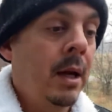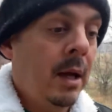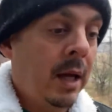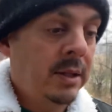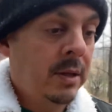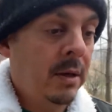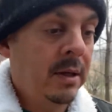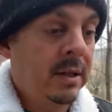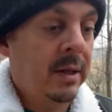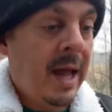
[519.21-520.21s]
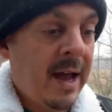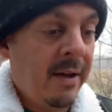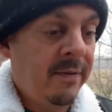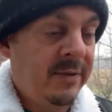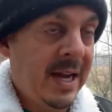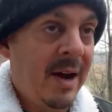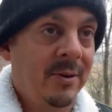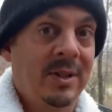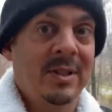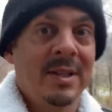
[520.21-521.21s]
I started to have
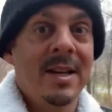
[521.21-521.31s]
doubts